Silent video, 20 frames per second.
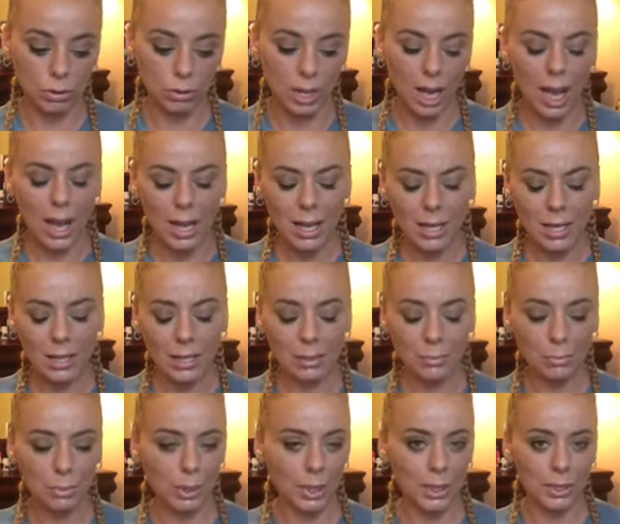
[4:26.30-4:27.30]
I
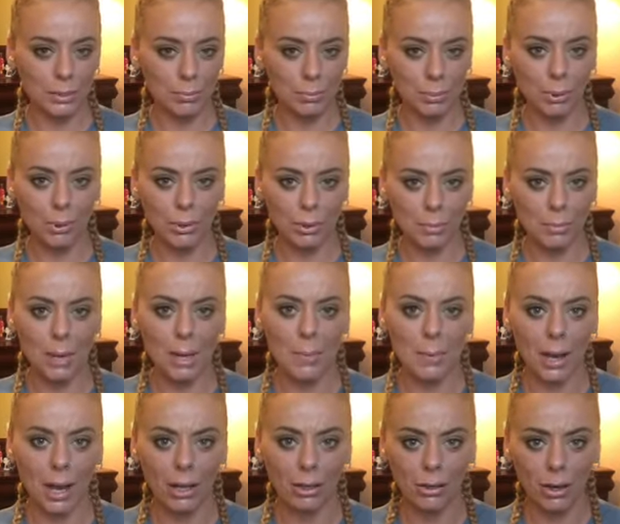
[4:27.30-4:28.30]
embrace both of my
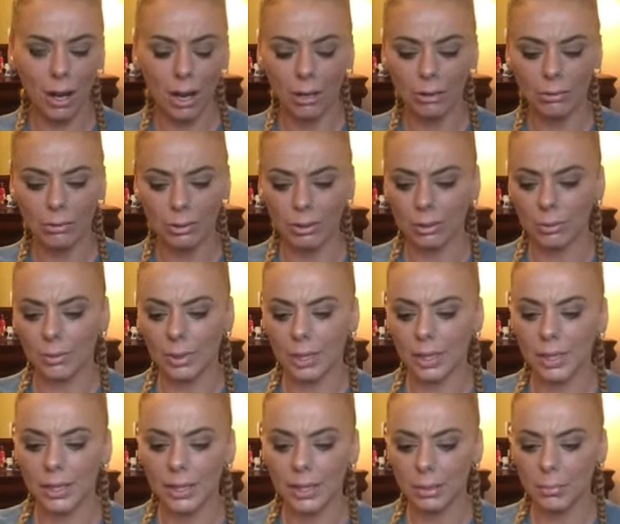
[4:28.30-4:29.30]
backgrounds, the
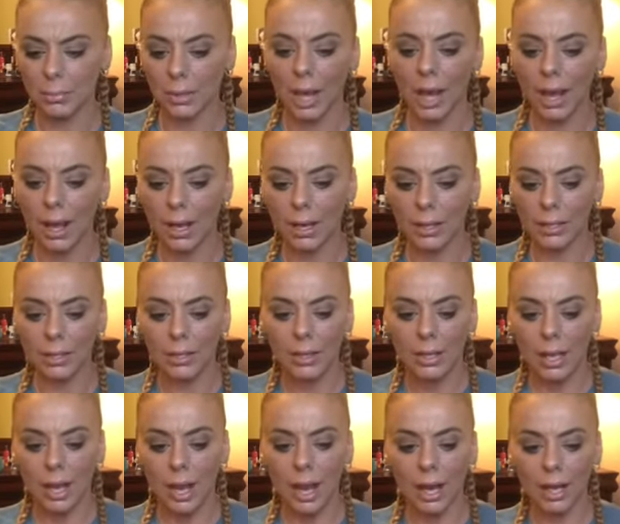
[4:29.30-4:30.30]
white and the black.
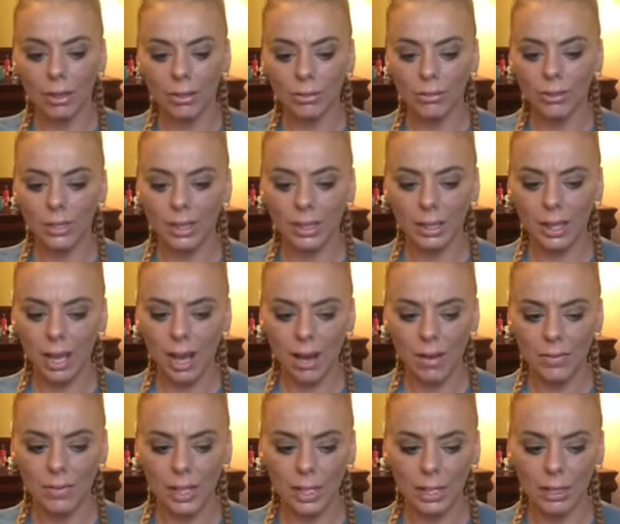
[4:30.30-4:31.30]
I don't really
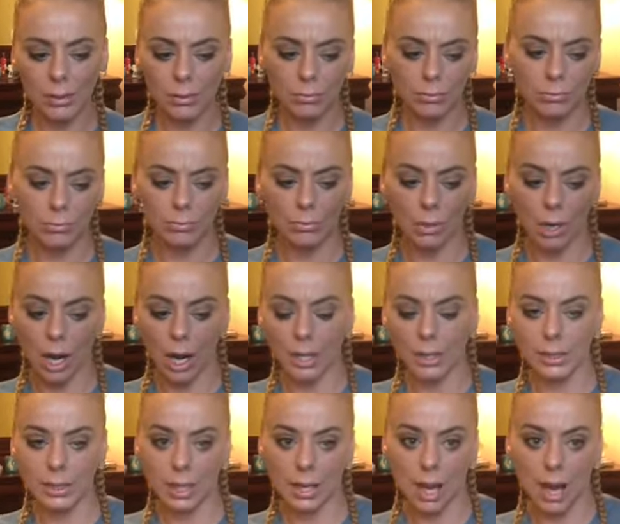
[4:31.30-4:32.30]
have like I
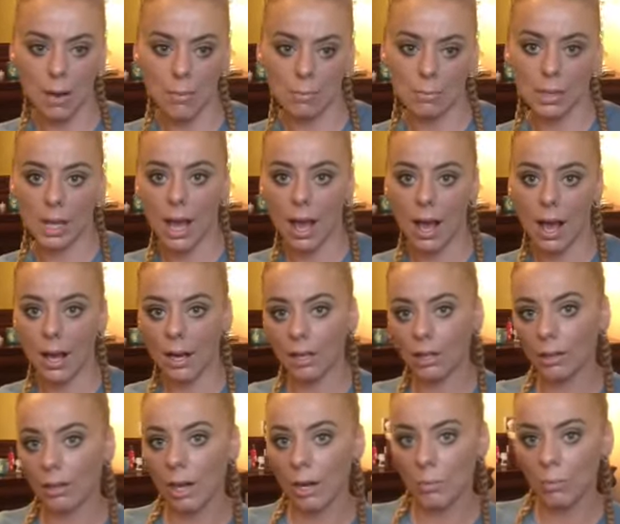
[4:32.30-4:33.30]
say I'm
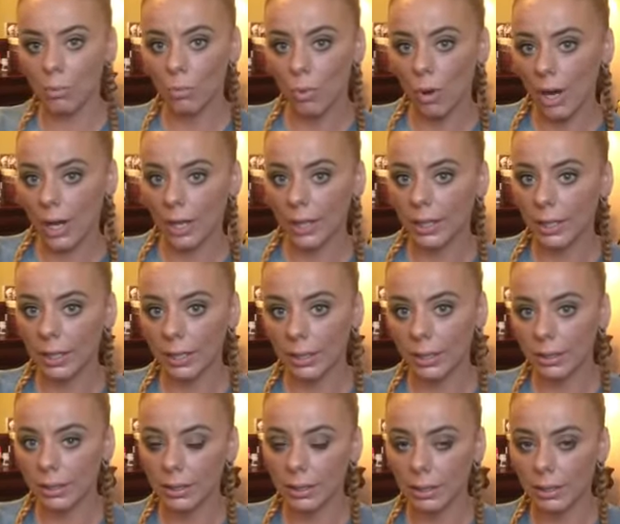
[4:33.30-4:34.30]
black or I'm white,
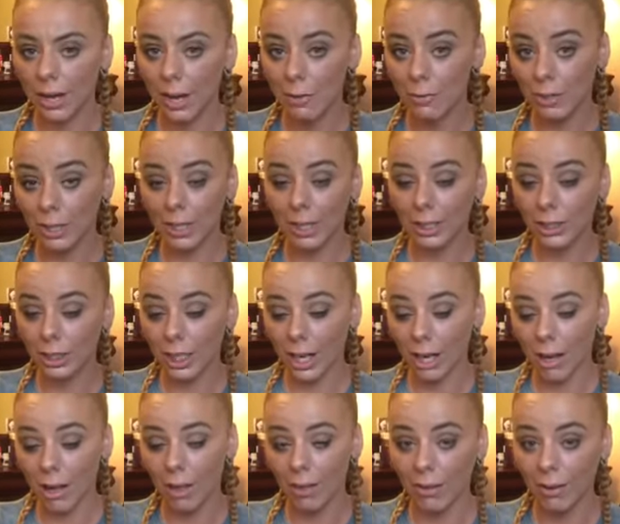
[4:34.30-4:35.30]
you know. I really check
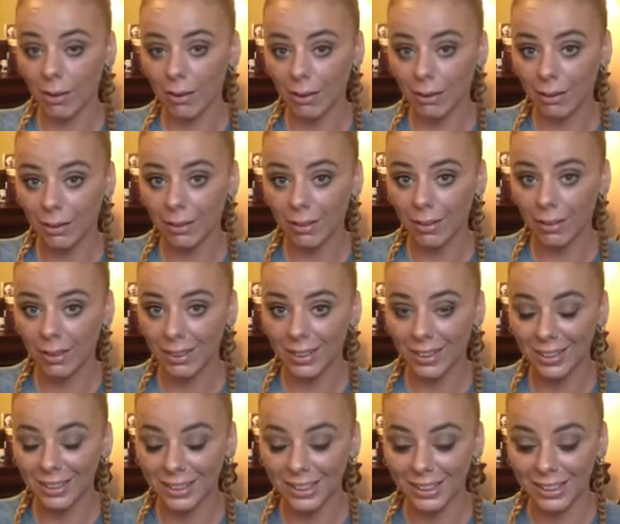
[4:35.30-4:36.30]
other
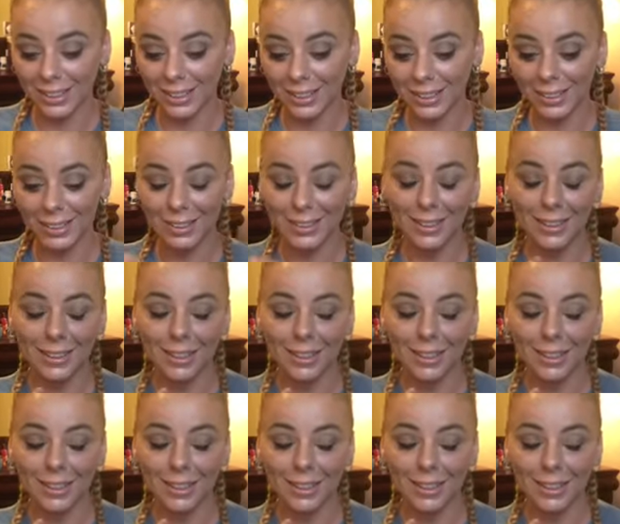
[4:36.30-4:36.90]
on the thing.